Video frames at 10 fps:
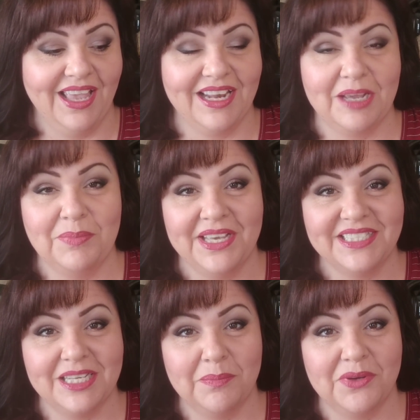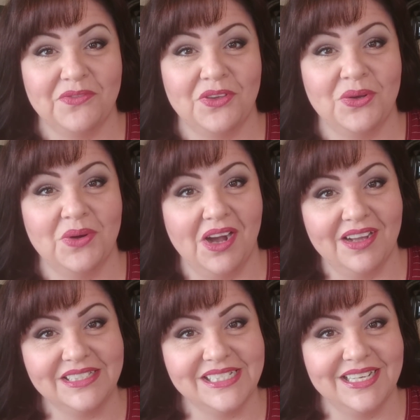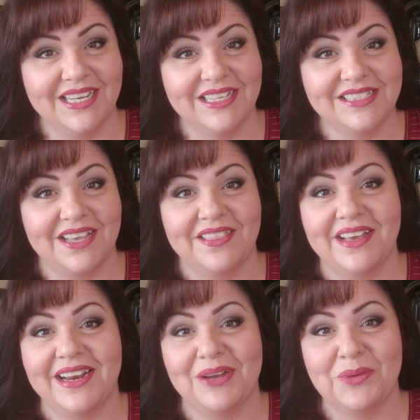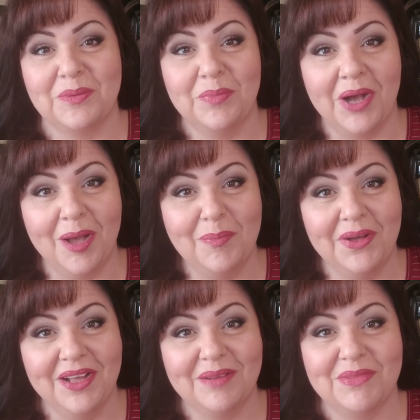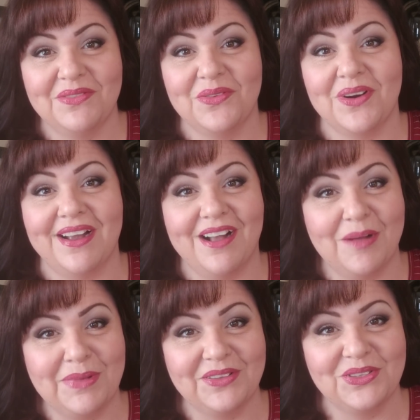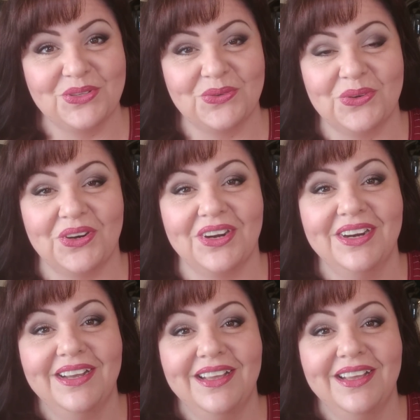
and I picked up a few odds and ends I thought I would pop on before I hop out the door